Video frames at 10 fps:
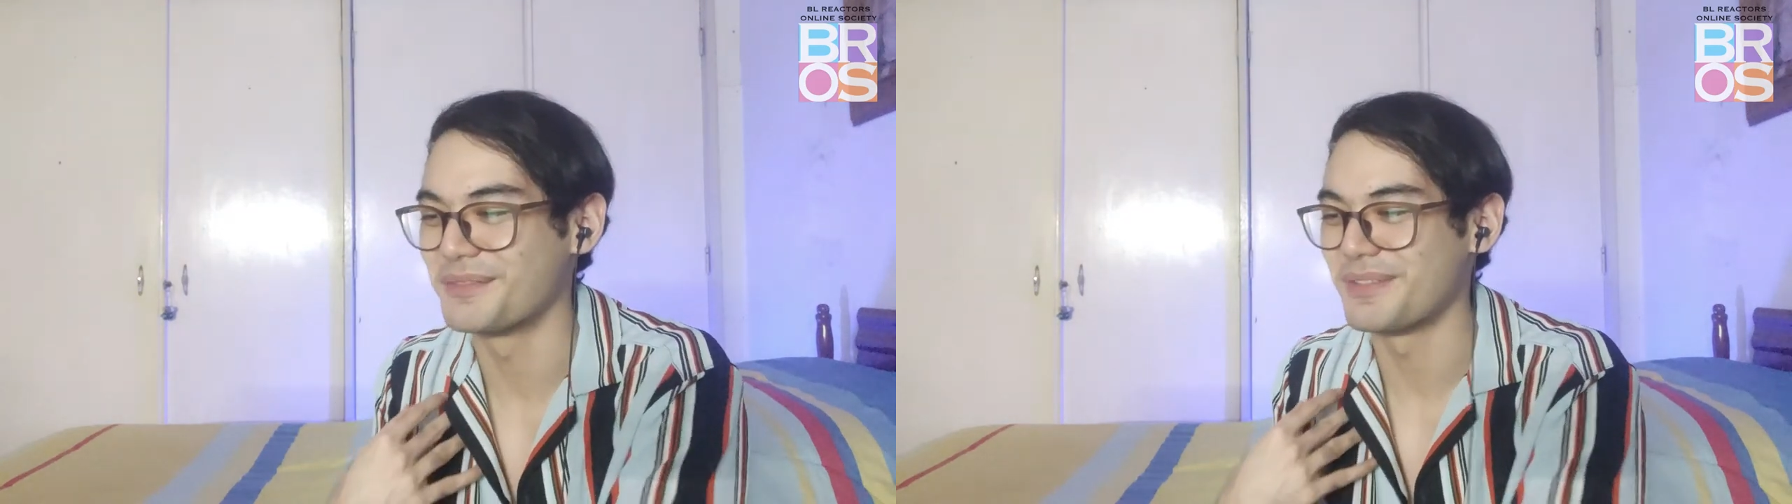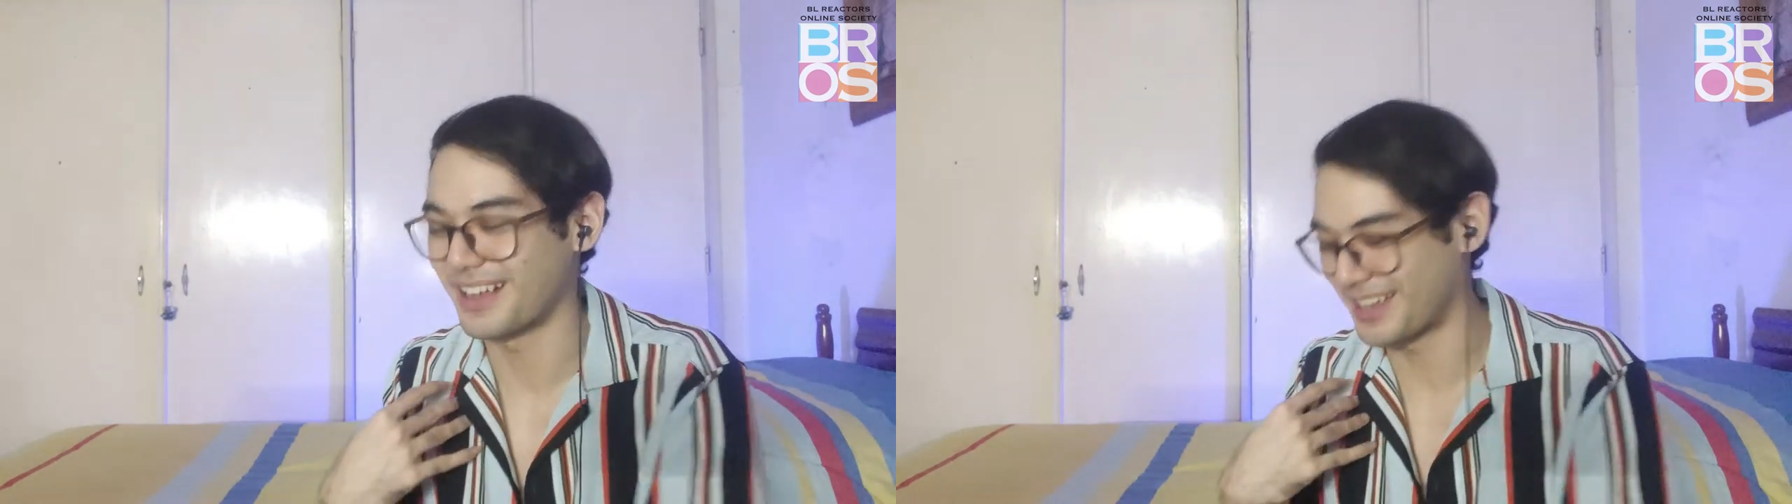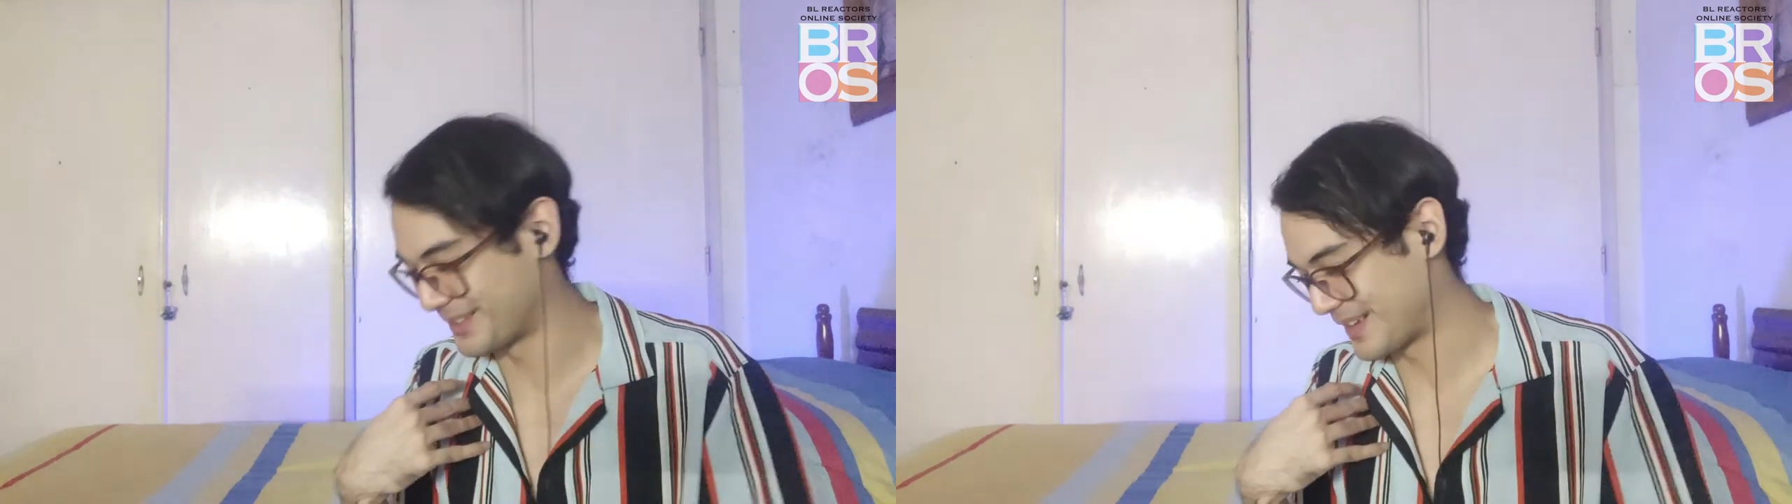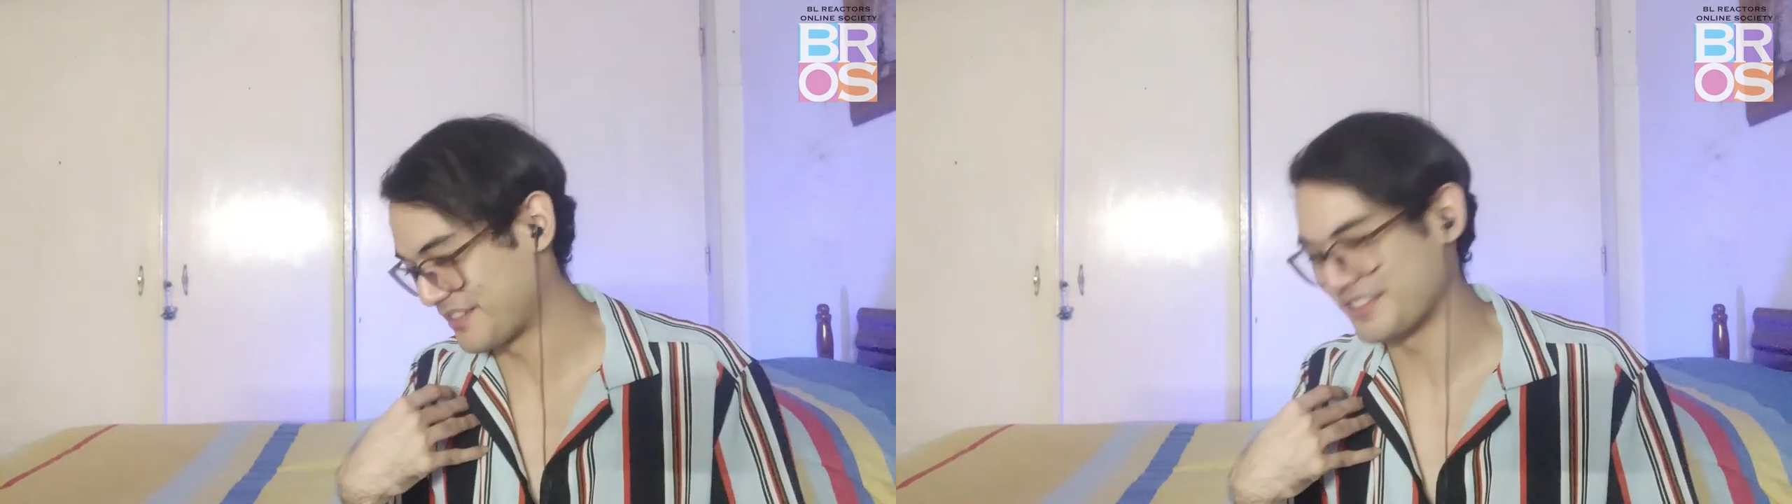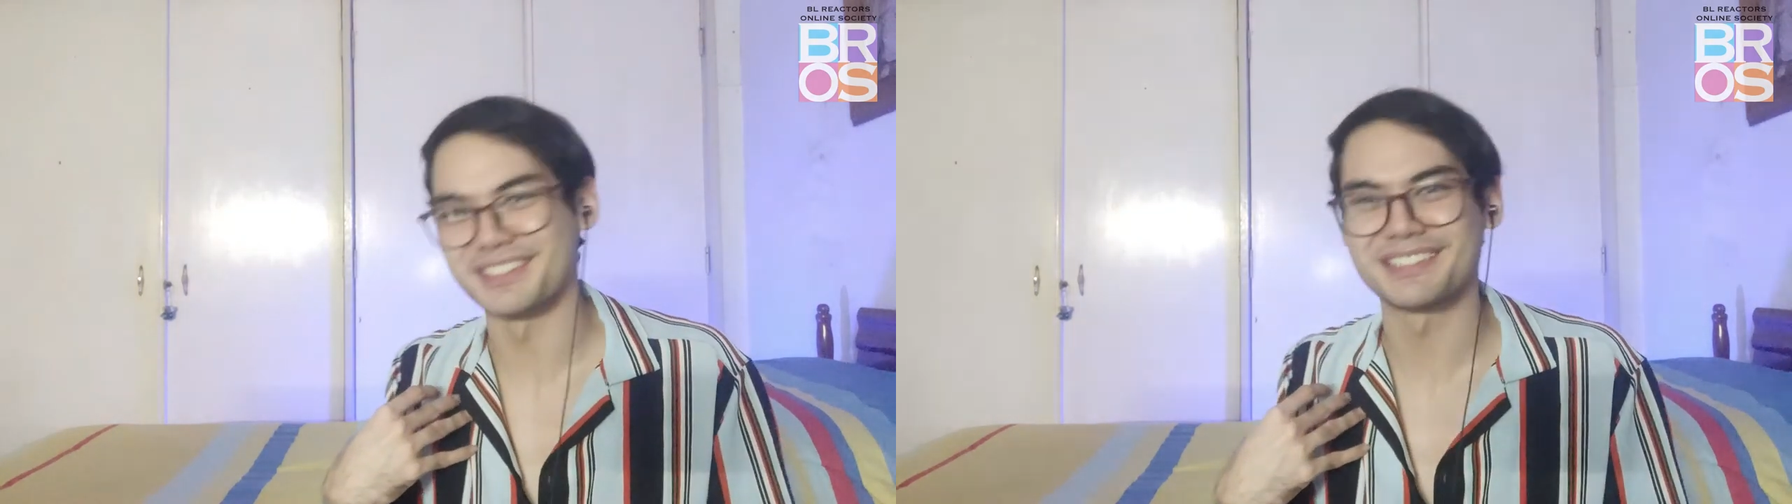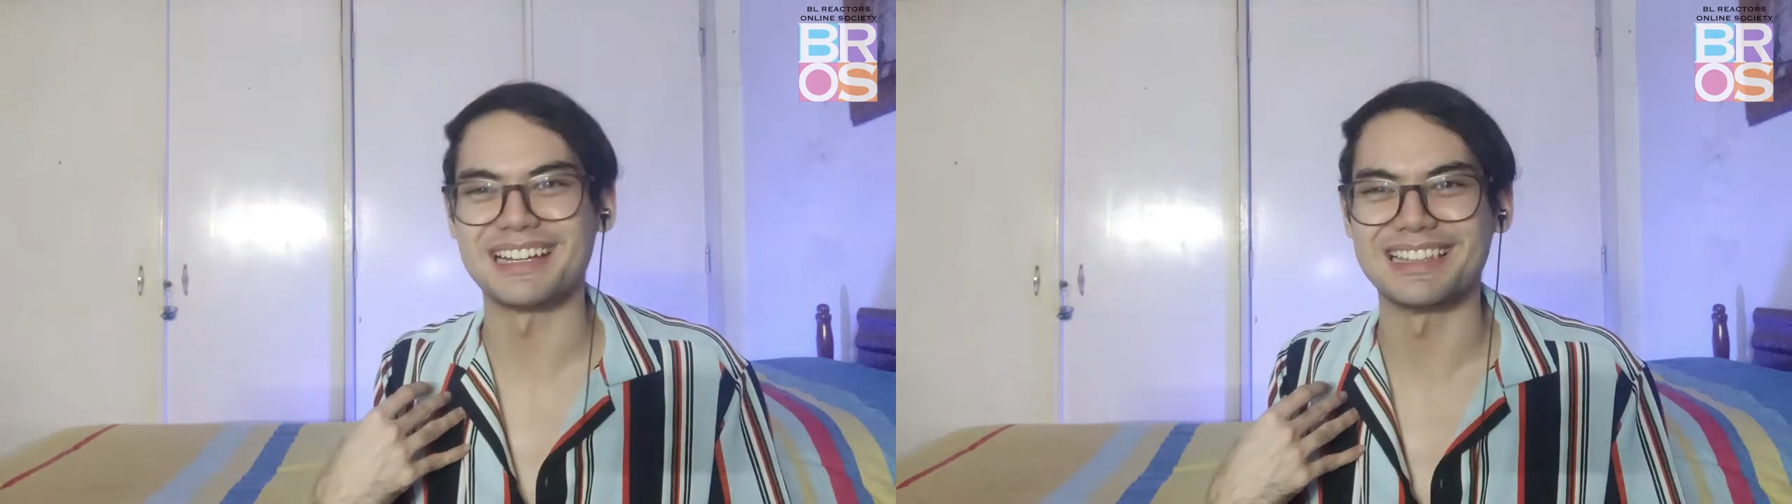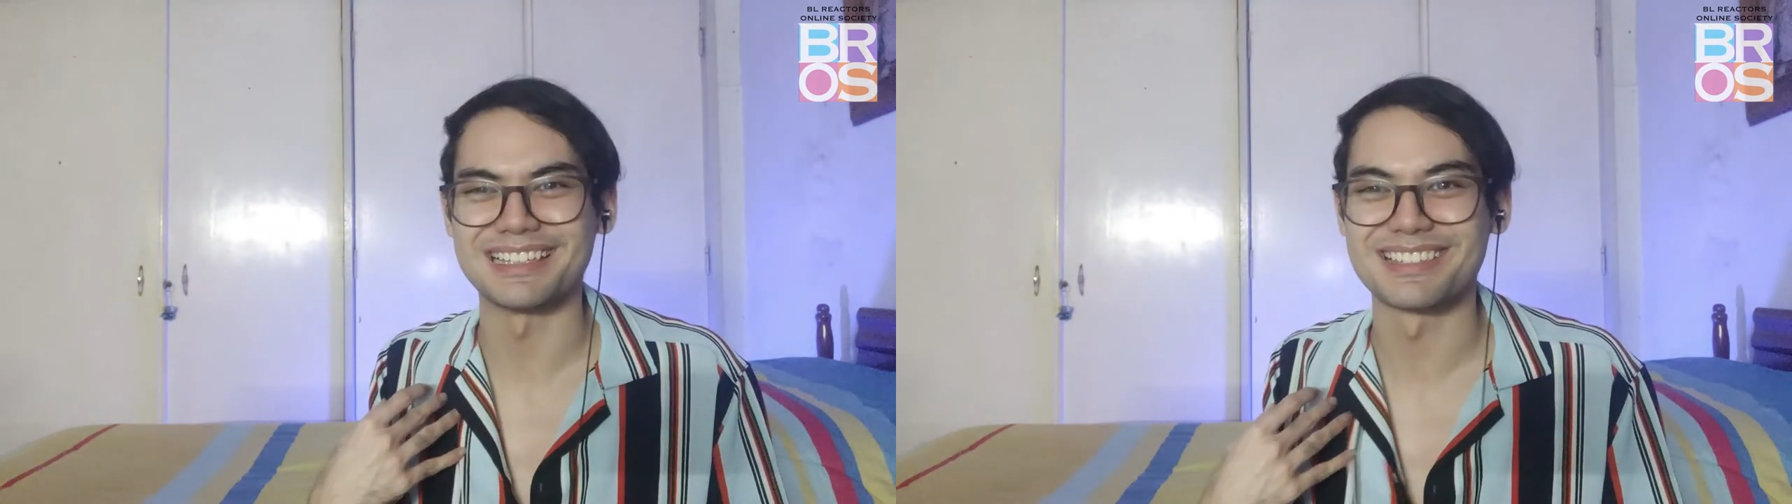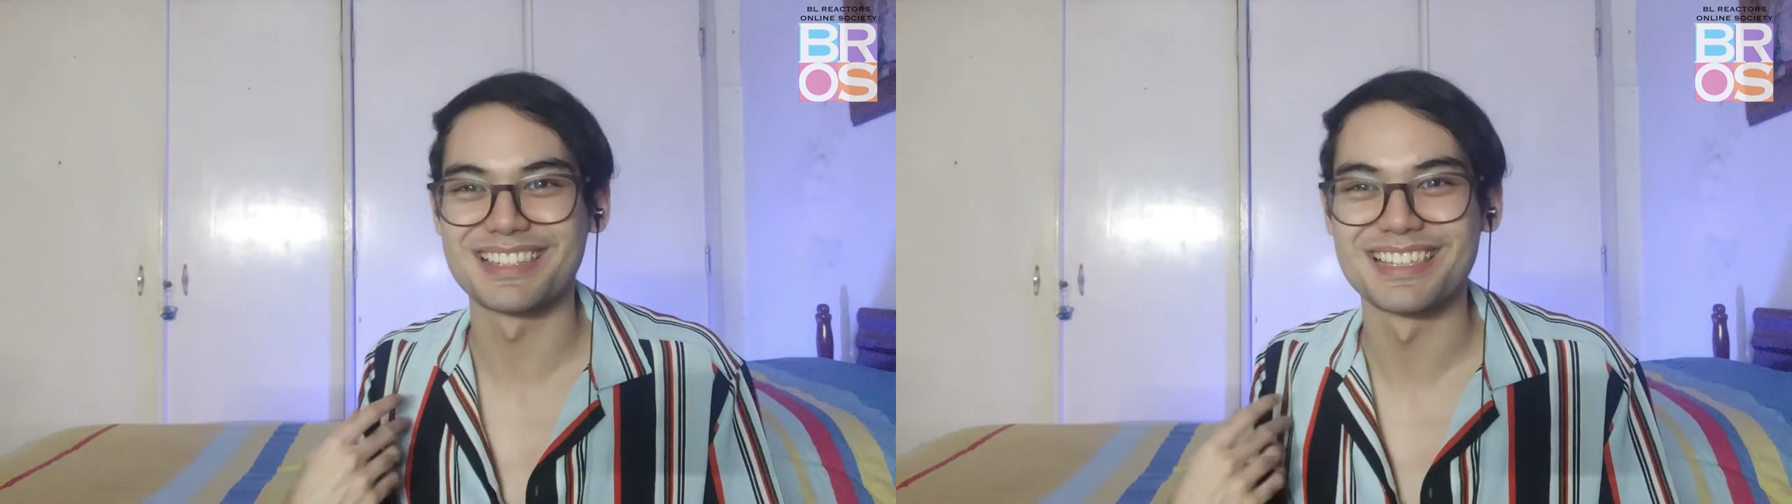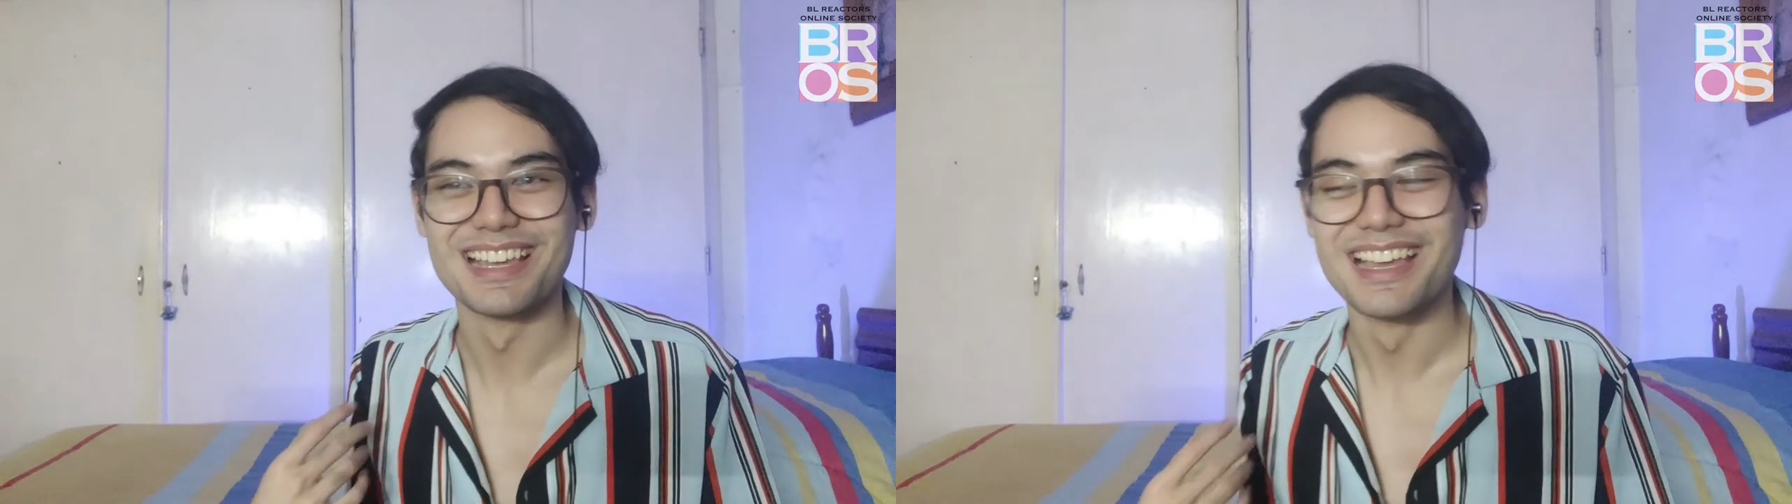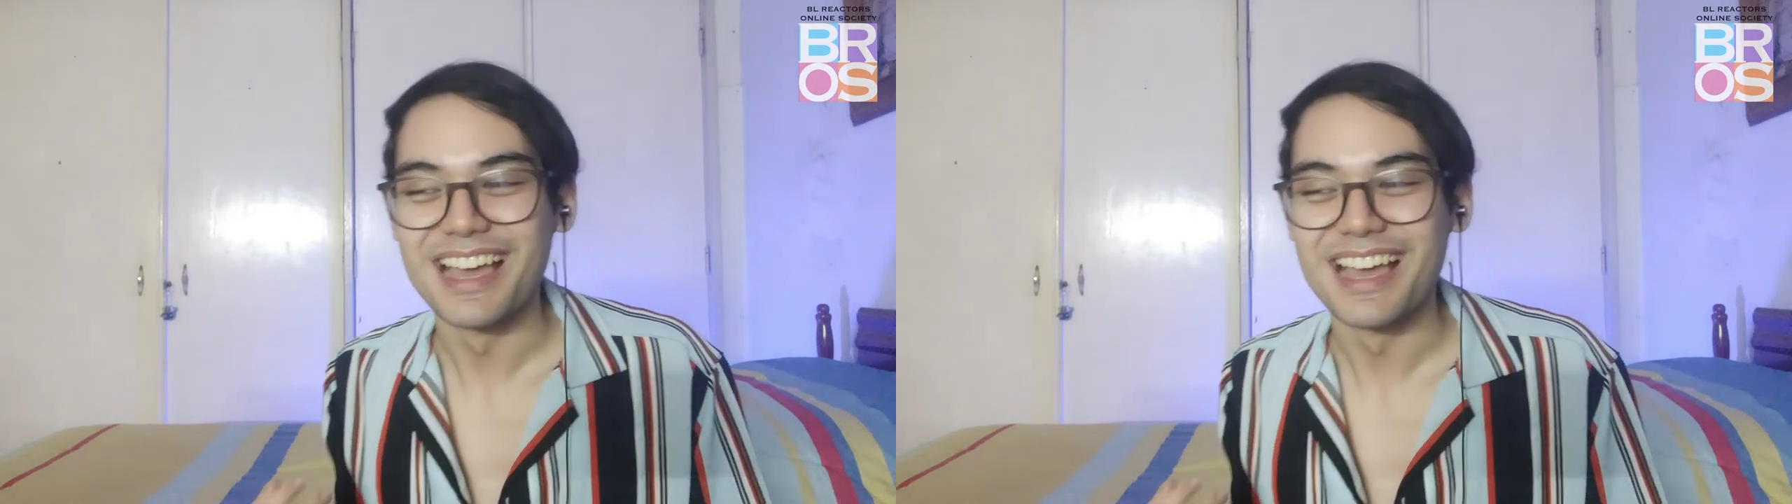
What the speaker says: yung mga ganung after credits.